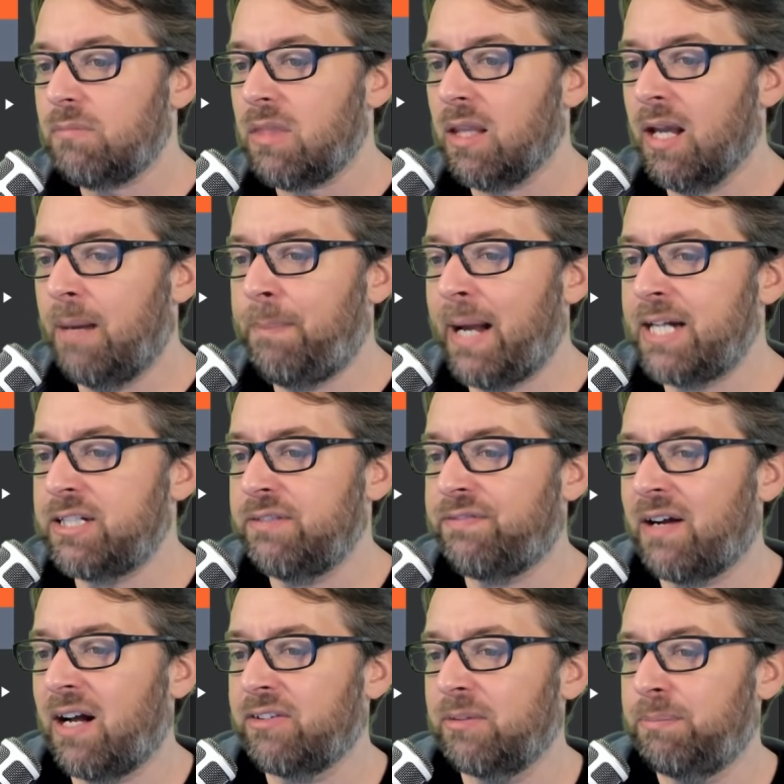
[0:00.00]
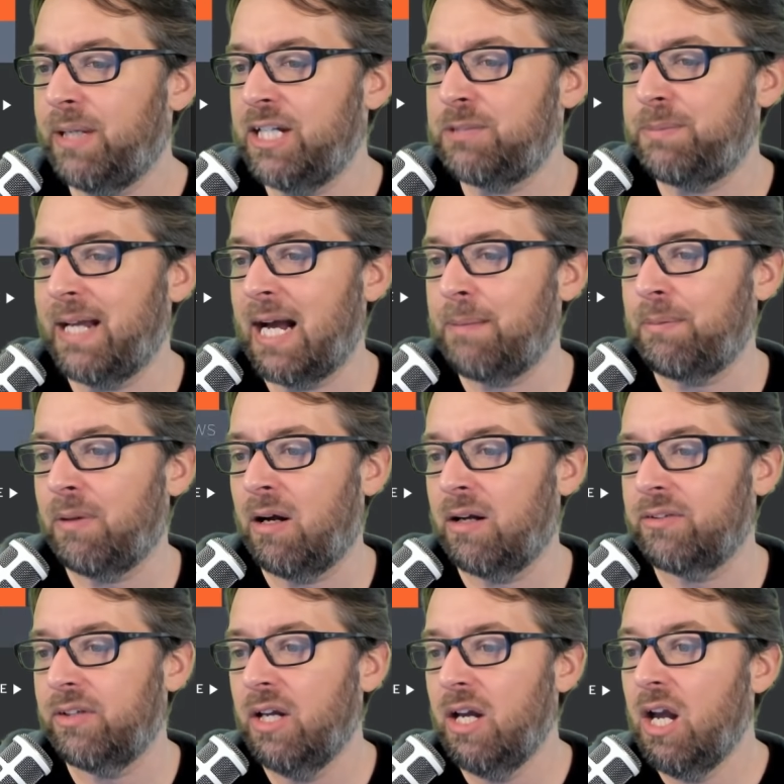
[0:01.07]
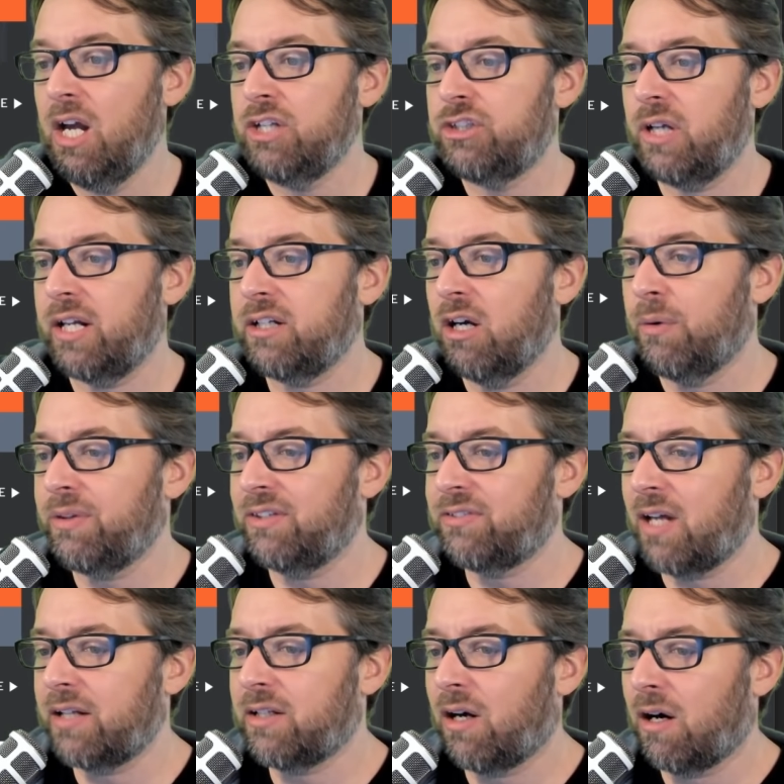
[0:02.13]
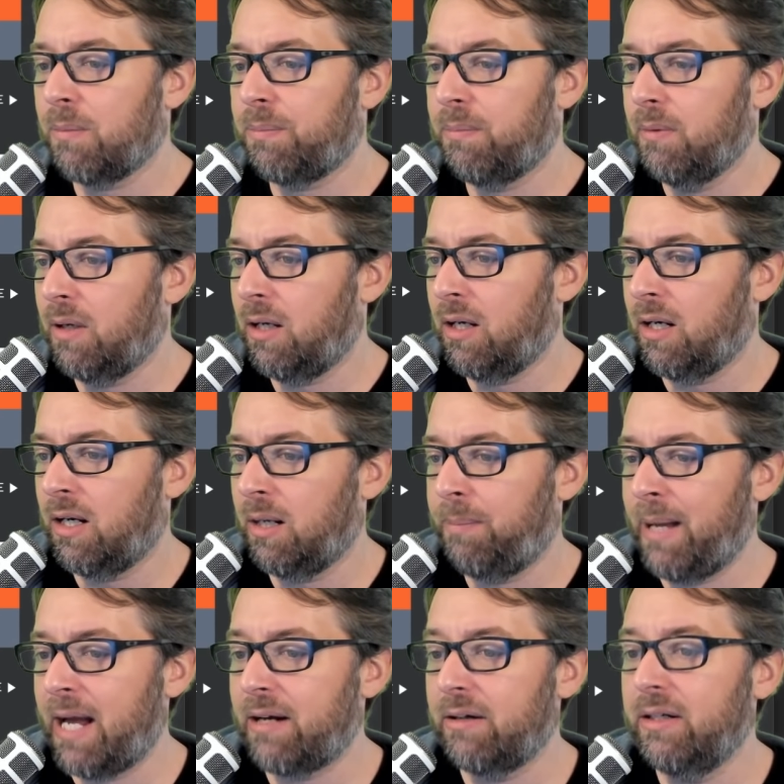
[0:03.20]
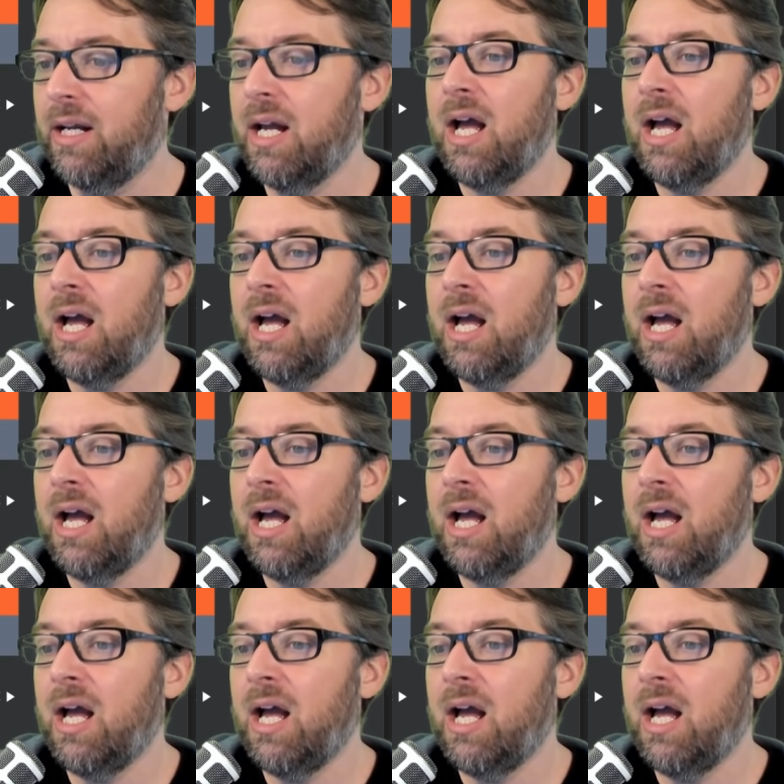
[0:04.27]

Apache files and PHP app logs? Should I go with the sidecar pattern?